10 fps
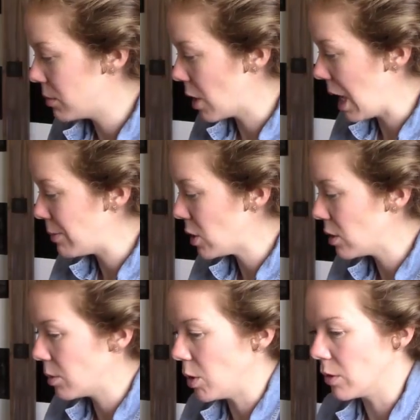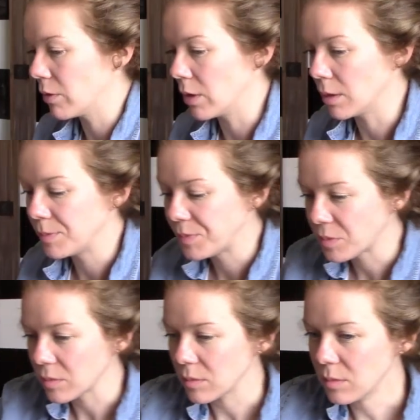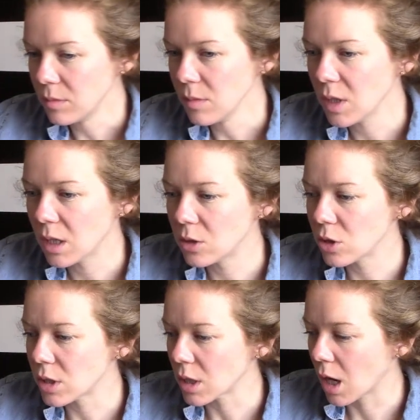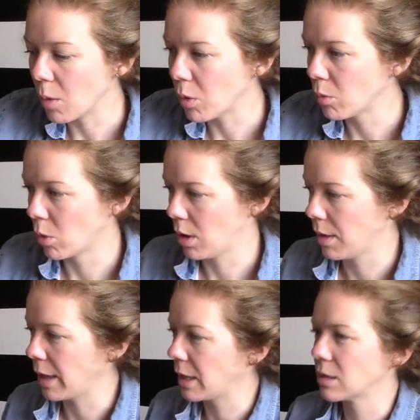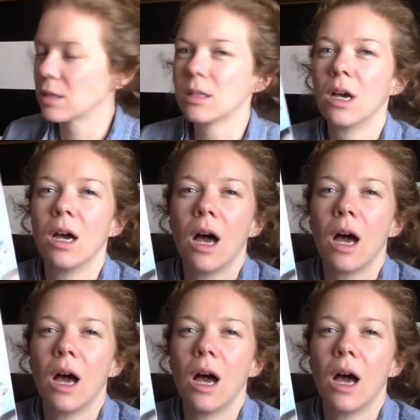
They're absolutely beautiful. Just a couple more things.